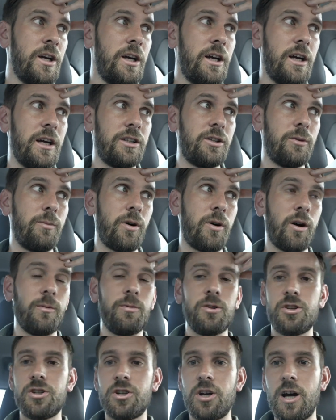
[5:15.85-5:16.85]
at the barber
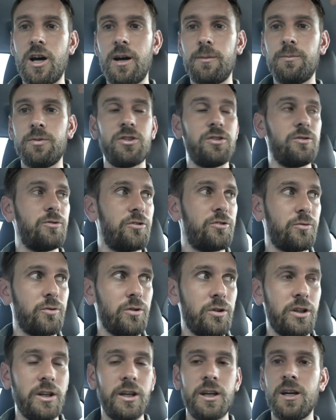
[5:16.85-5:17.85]
shop. She was
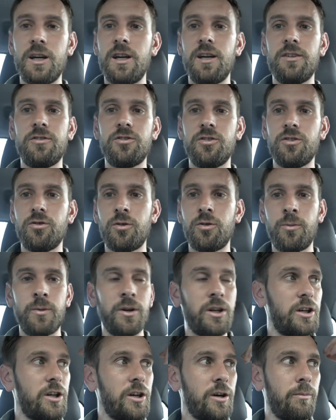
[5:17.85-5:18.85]
really nice. She told me
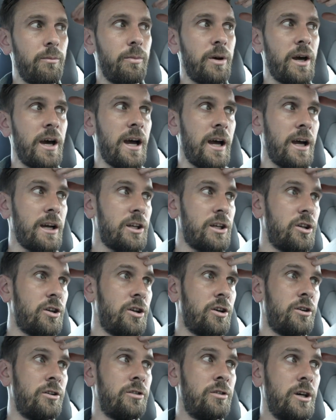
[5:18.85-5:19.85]
to come back,
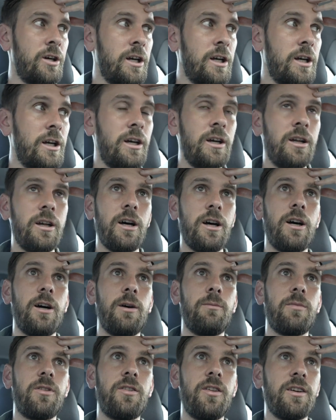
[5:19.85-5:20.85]

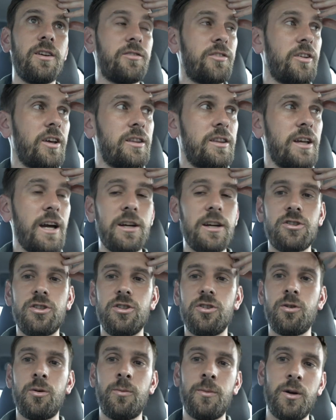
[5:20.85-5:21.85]
things like that. She
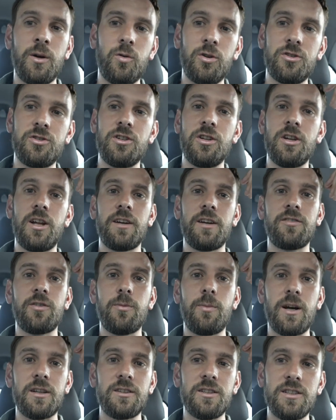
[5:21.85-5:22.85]
told me what she likes
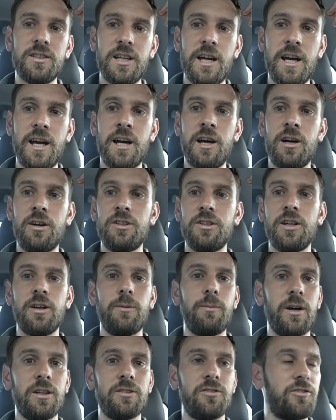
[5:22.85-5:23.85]
about the town and
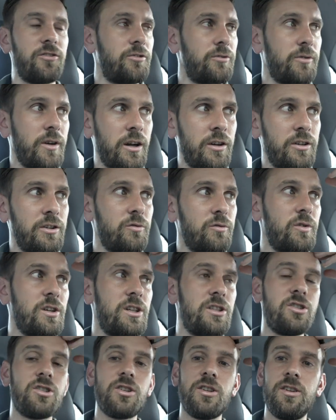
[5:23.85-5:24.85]
about the surrounding
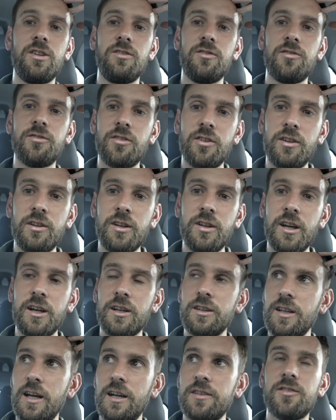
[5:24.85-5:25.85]
regions, and
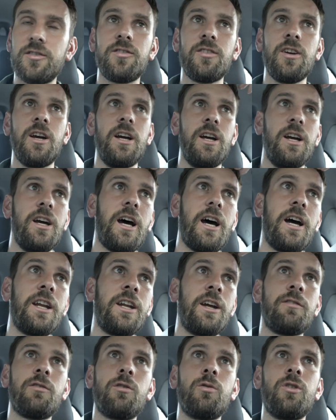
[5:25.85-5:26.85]
like I
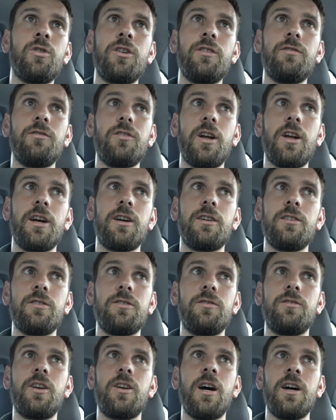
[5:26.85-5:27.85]
never would have
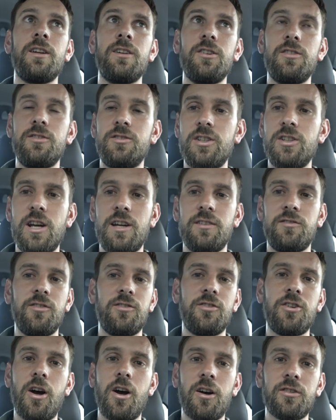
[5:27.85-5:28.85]
like gotten a chance to
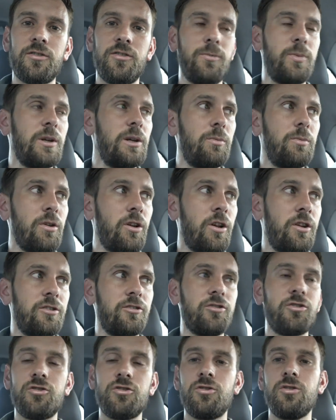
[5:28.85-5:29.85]
talk to people on the
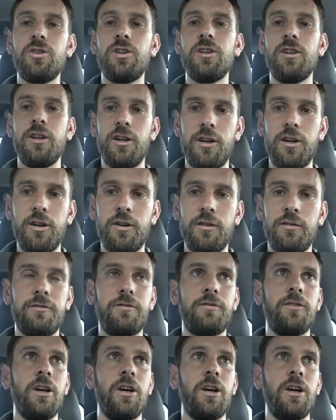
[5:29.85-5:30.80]
street of